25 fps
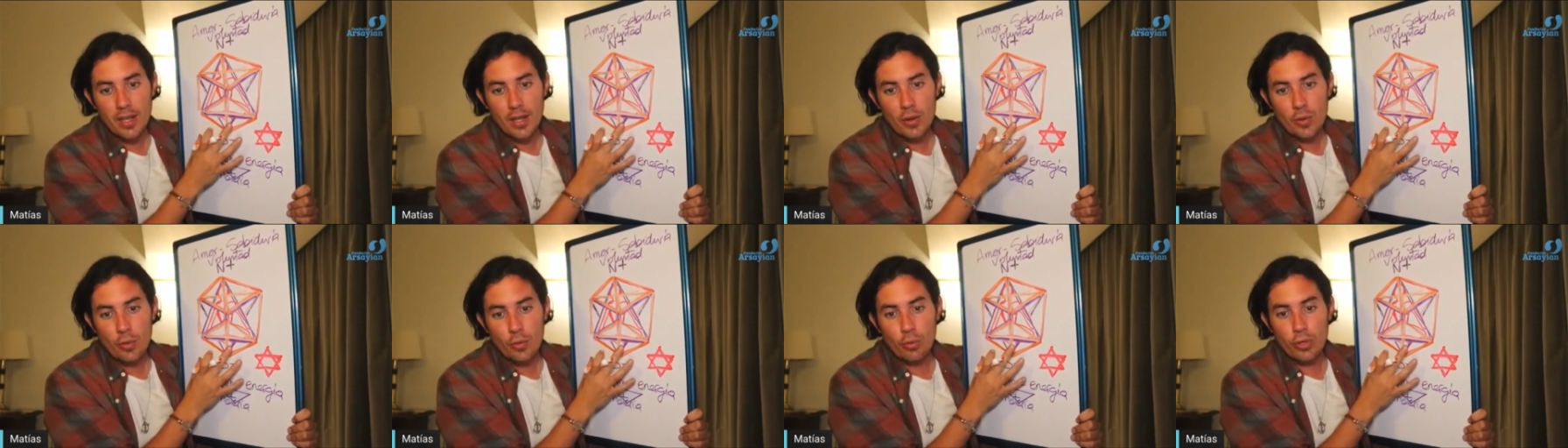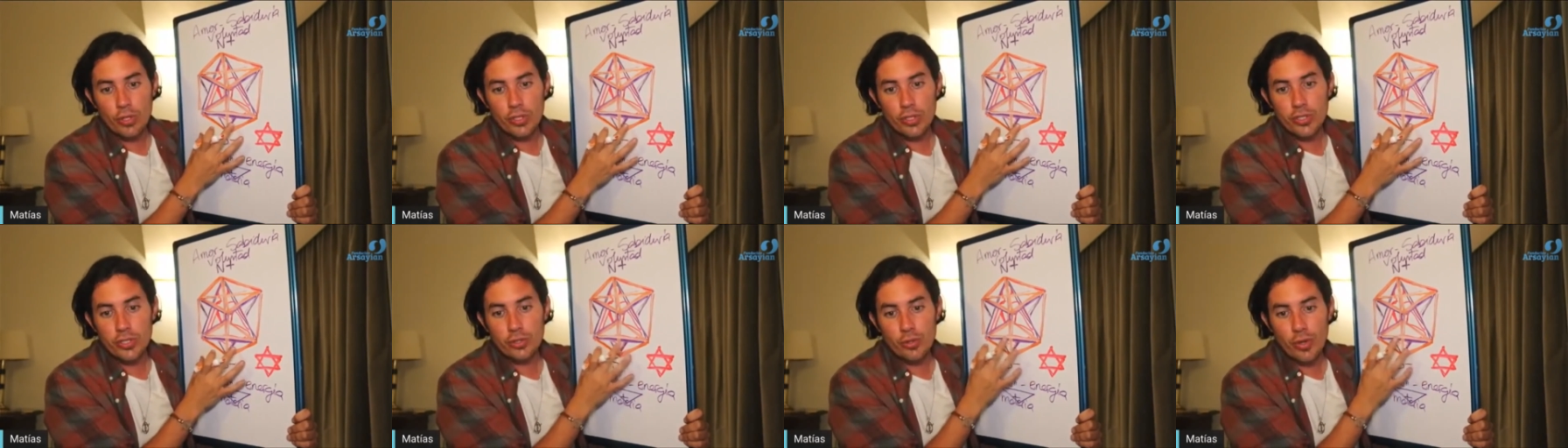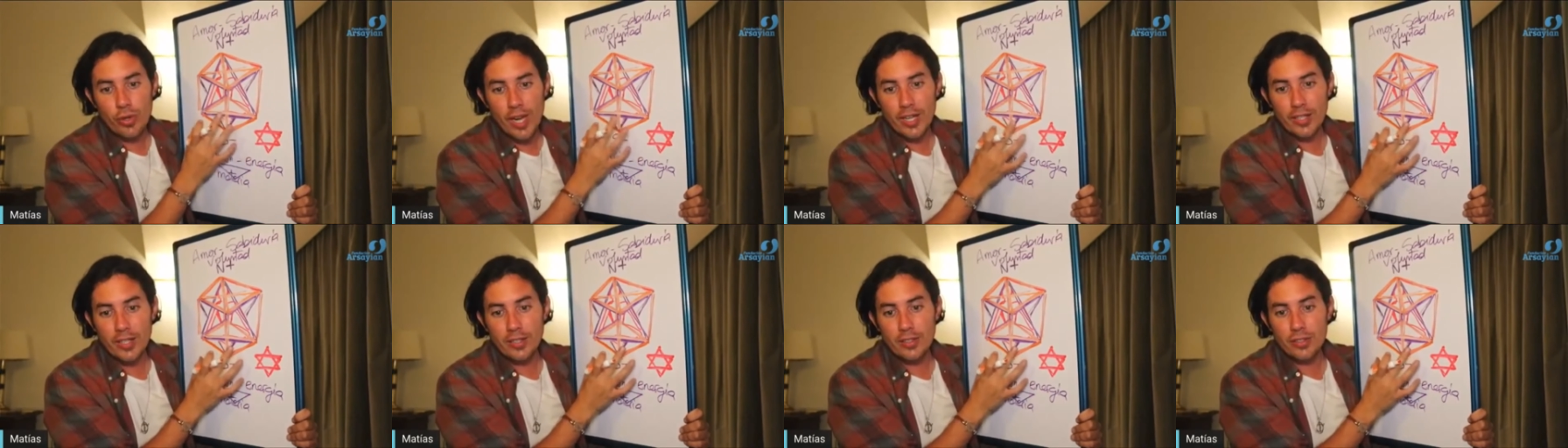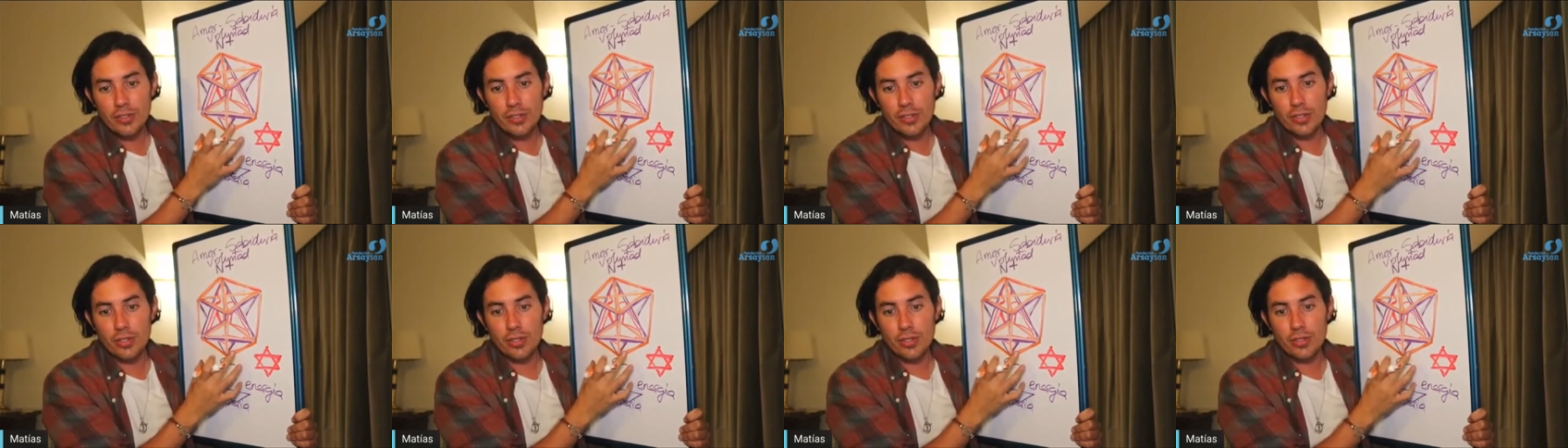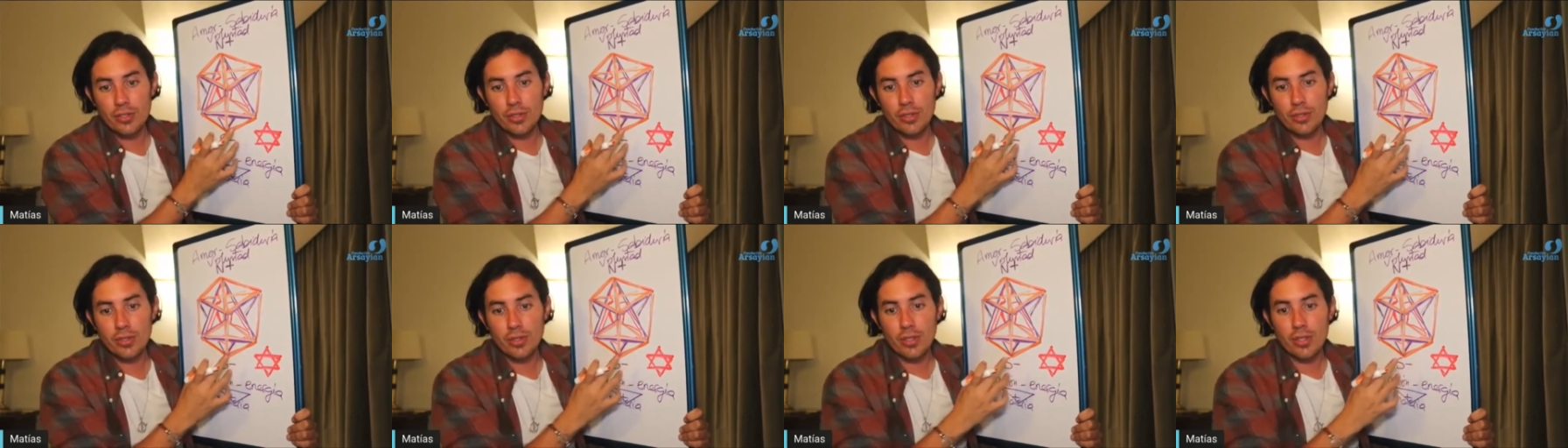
was trying to